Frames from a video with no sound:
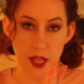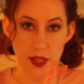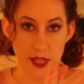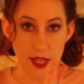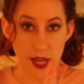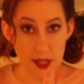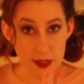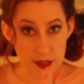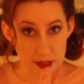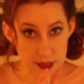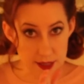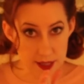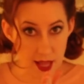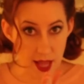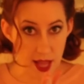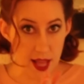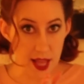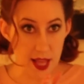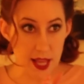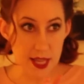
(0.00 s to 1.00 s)
on the other
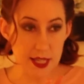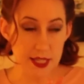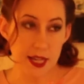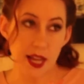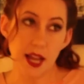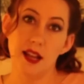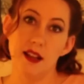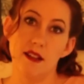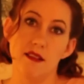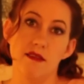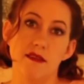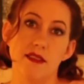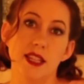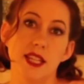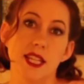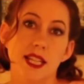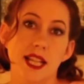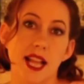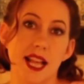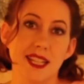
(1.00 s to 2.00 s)
side of
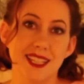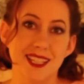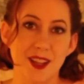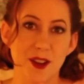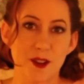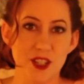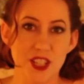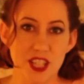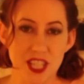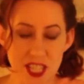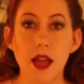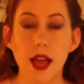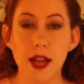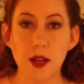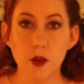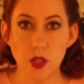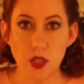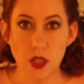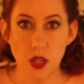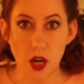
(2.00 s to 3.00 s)
the Atlantic Ocean,
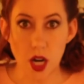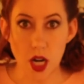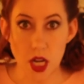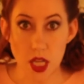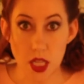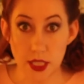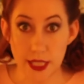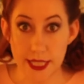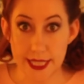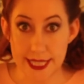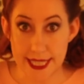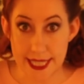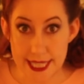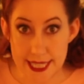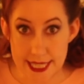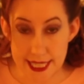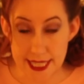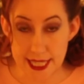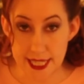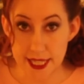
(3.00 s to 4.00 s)
Equatorial
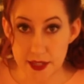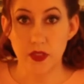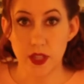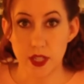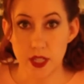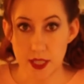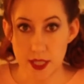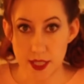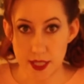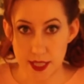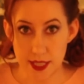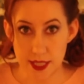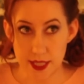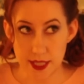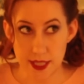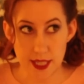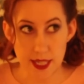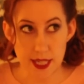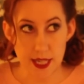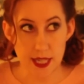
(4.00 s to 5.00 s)
Guinea. There's this
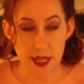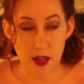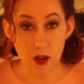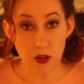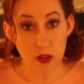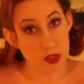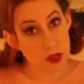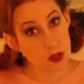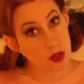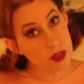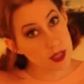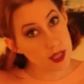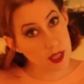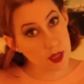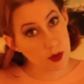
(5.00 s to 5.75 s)
city also on the